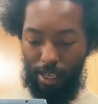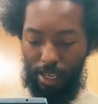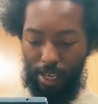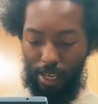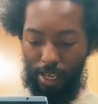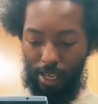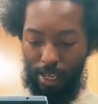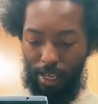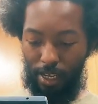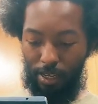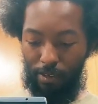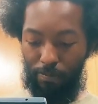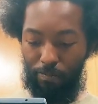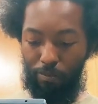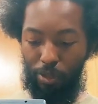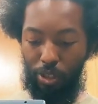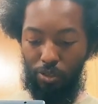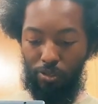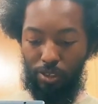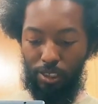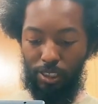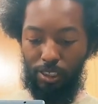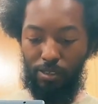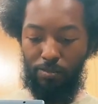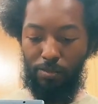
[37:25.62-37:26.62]
and
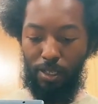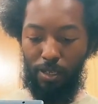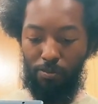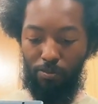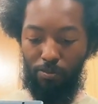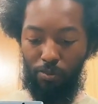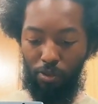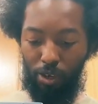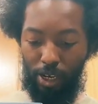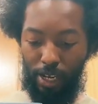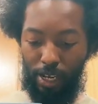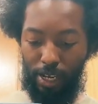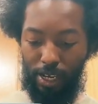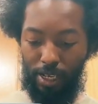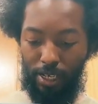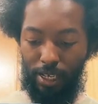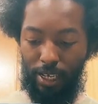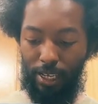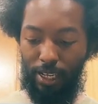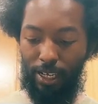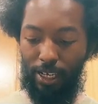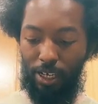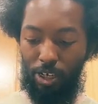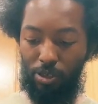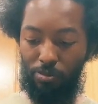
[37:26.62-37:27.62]
mucous membrane,
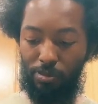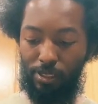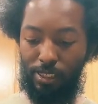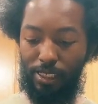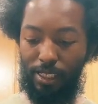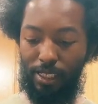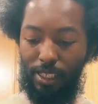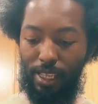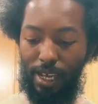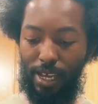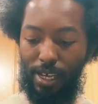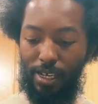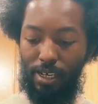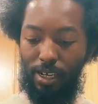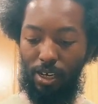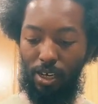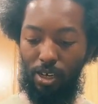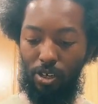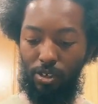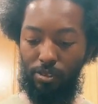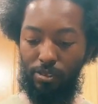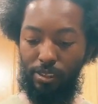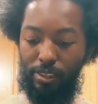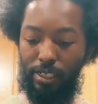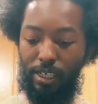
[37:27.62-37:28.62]
and helps delay the
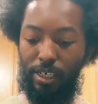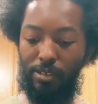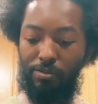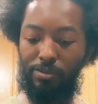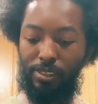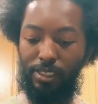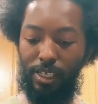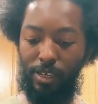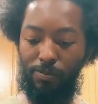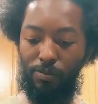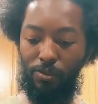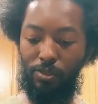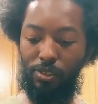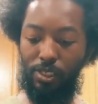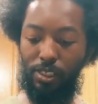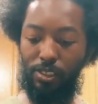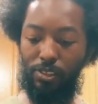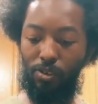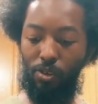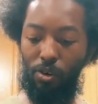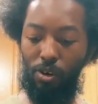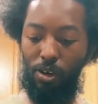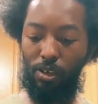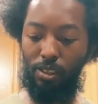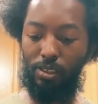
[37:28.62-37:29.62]
onset of several
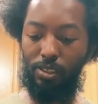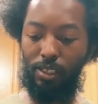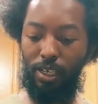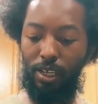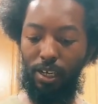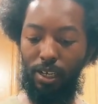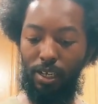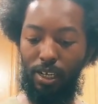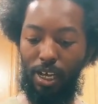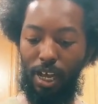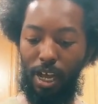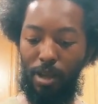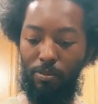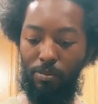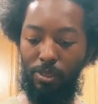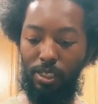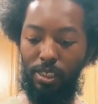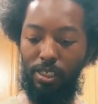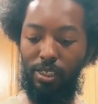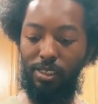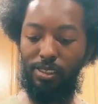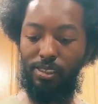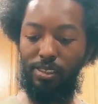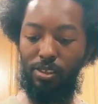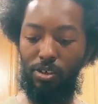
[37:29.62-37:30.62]
disorders that are
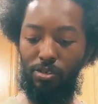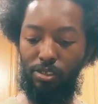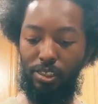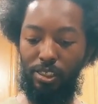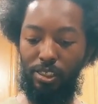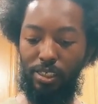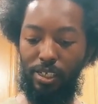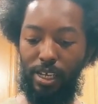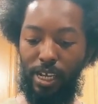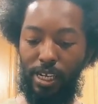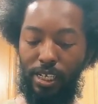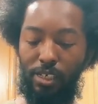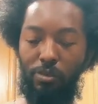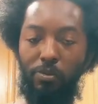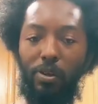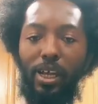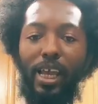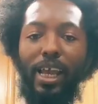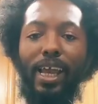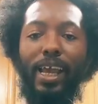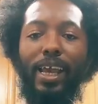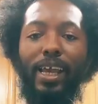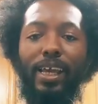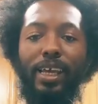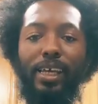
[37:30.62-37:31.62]
commonly associated
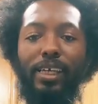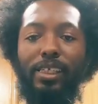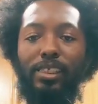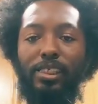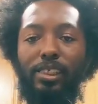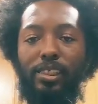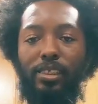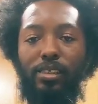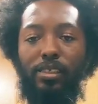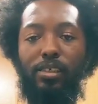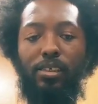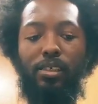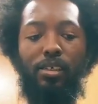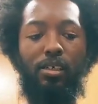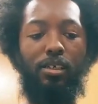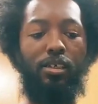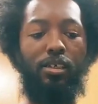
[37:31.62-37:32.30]
with aging.